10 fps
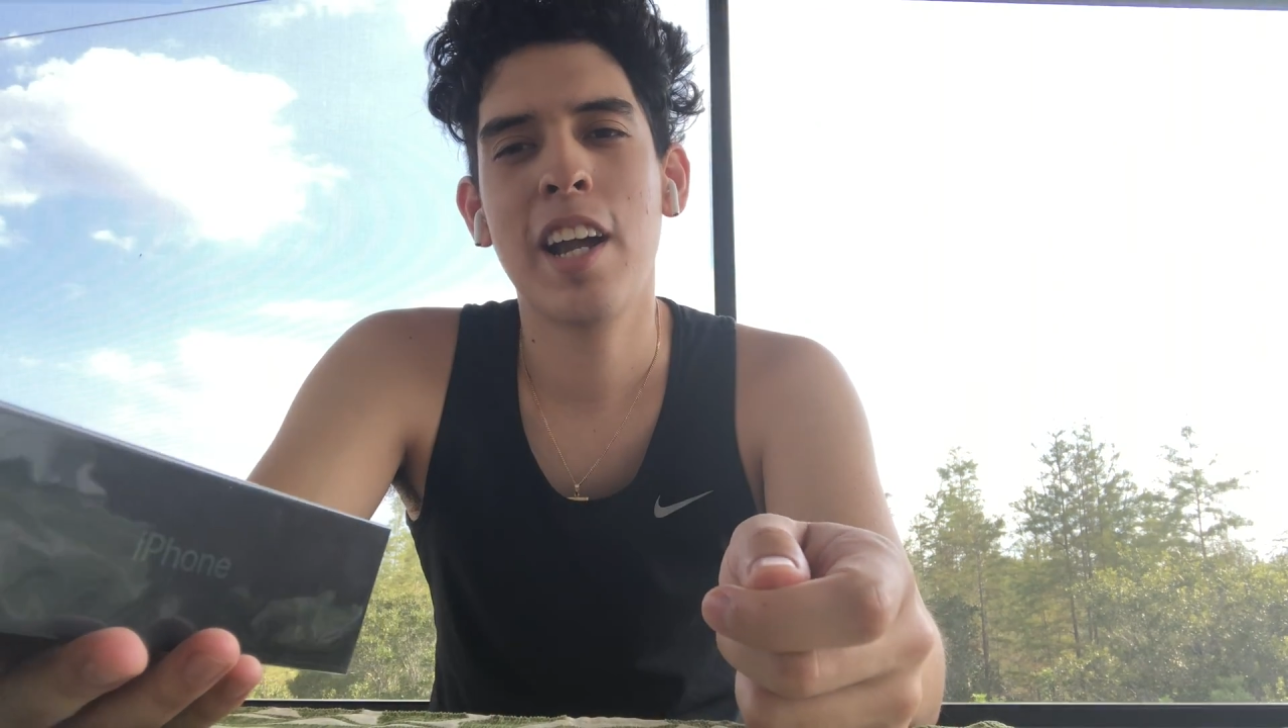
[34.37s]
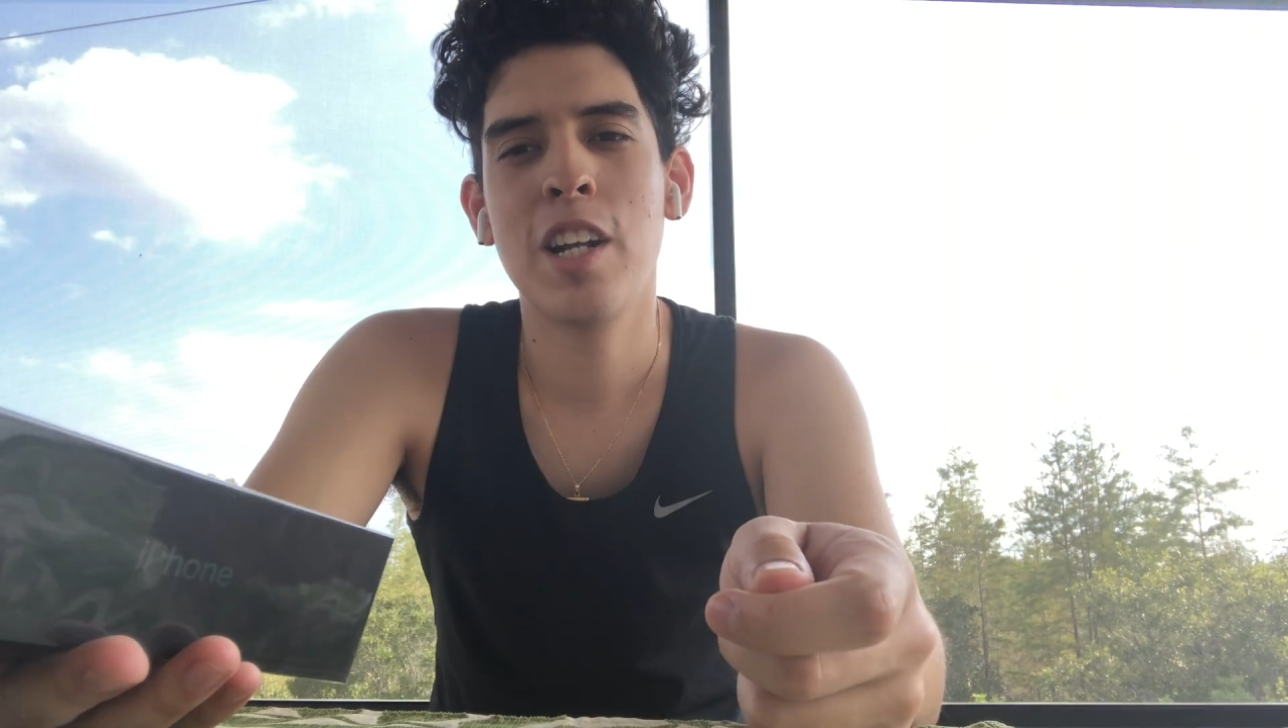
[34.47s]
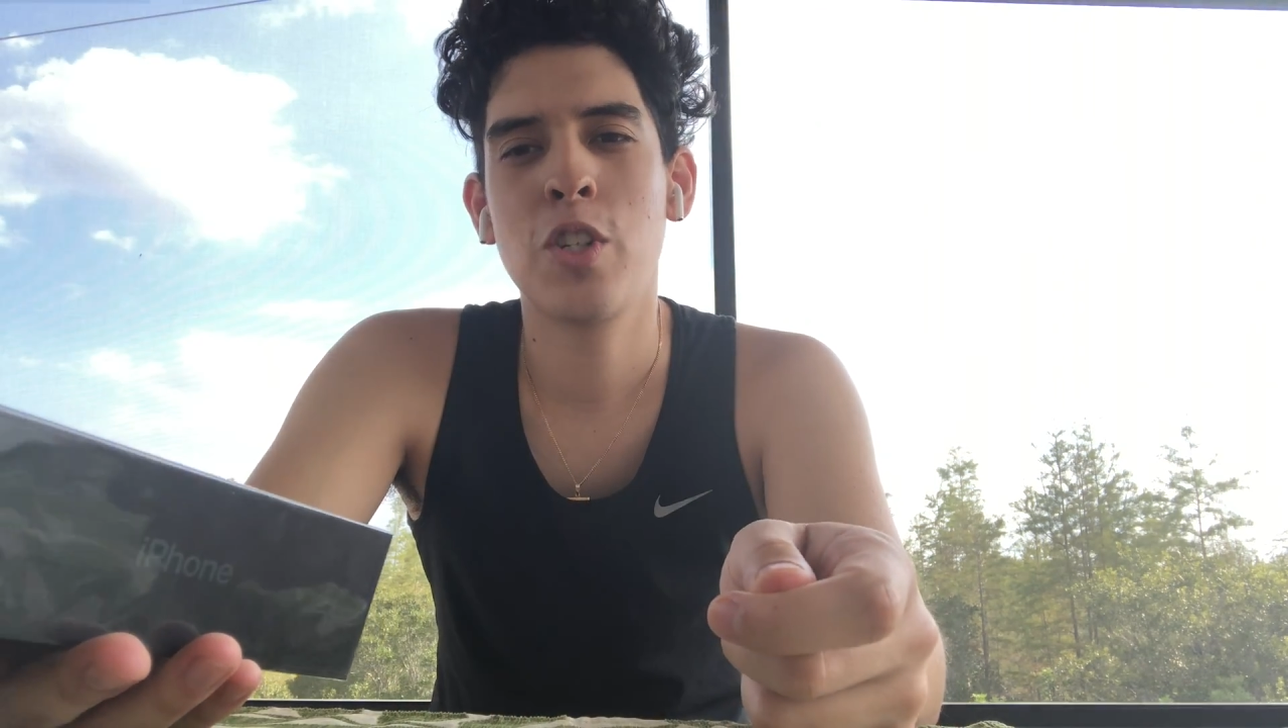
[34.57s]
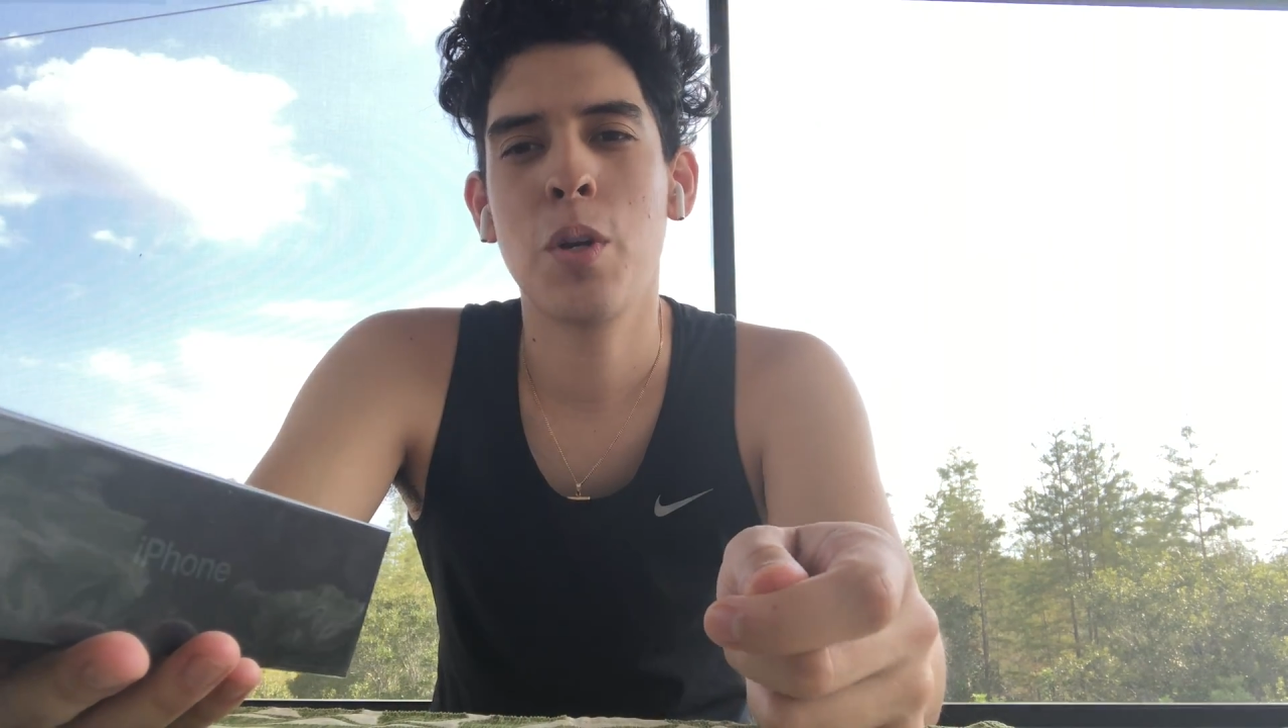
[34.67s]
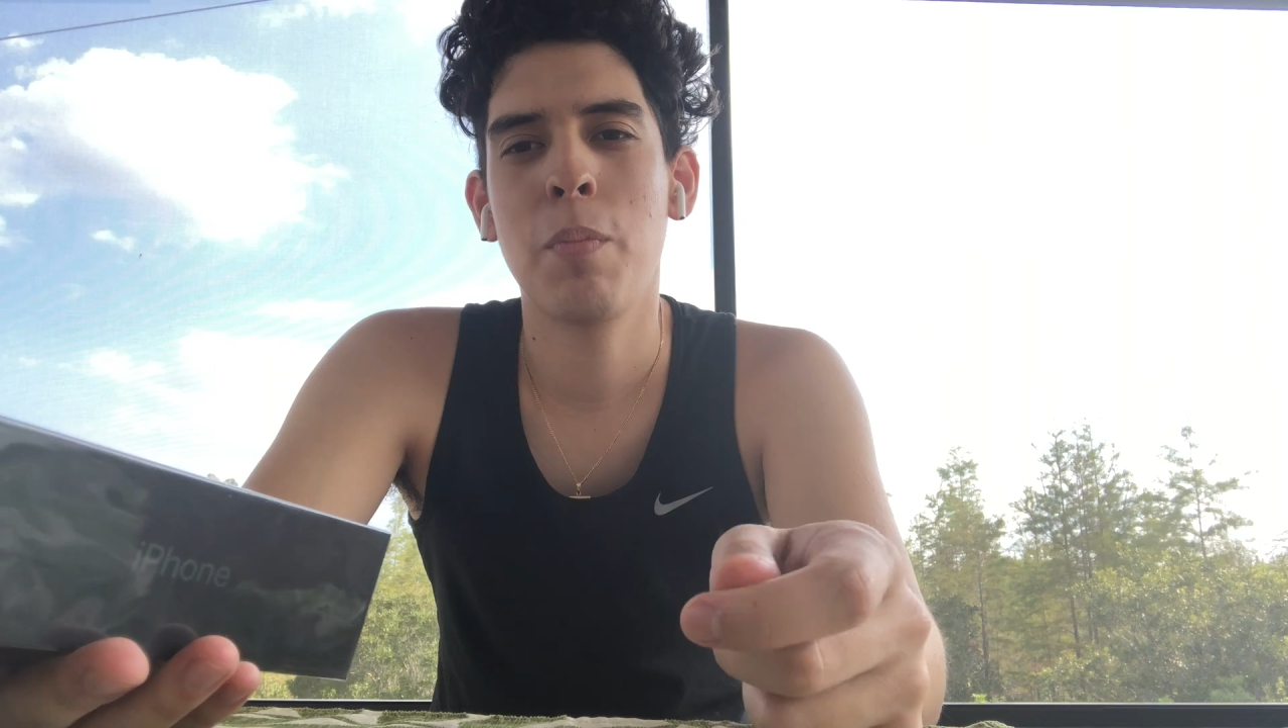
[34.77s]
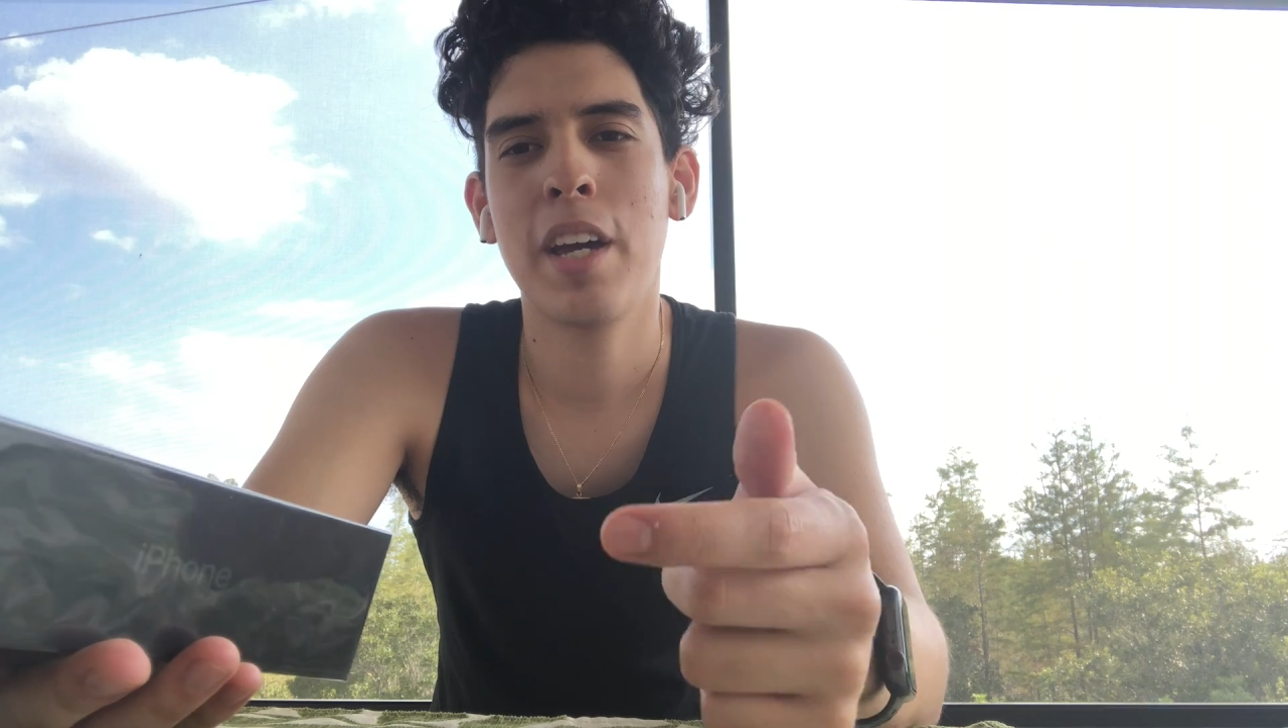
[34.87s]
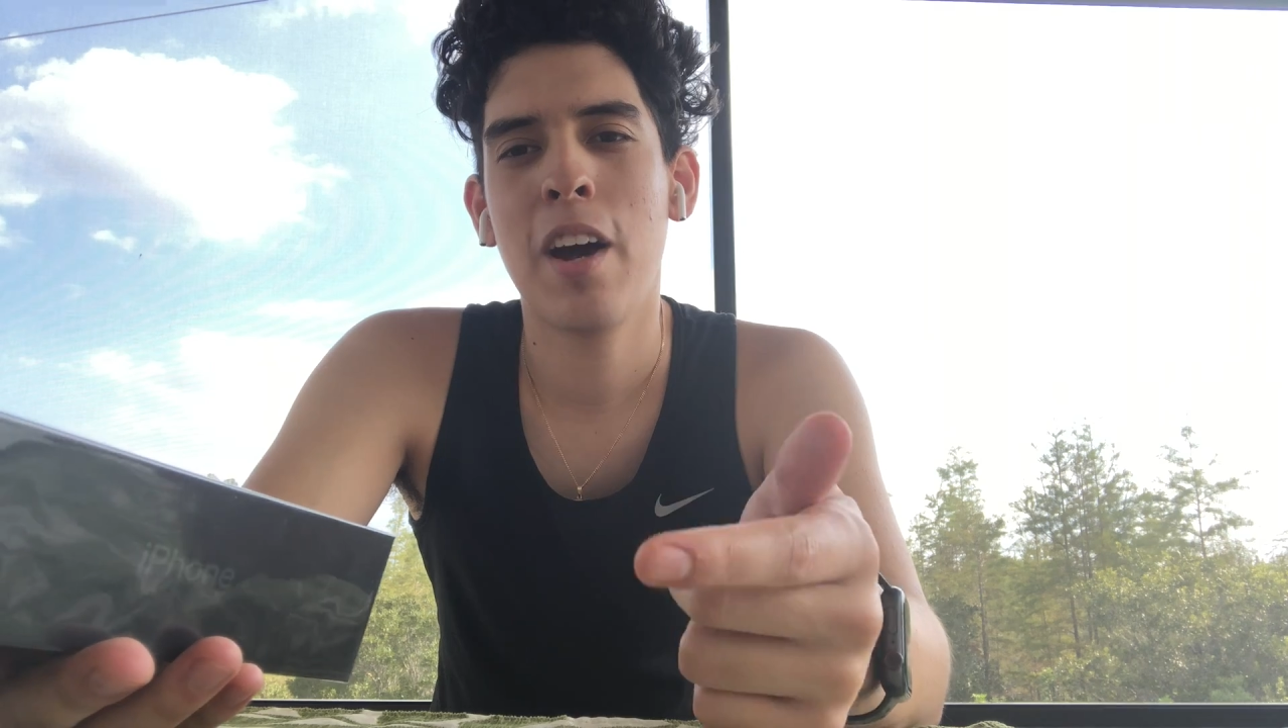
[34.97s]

kind of tripped me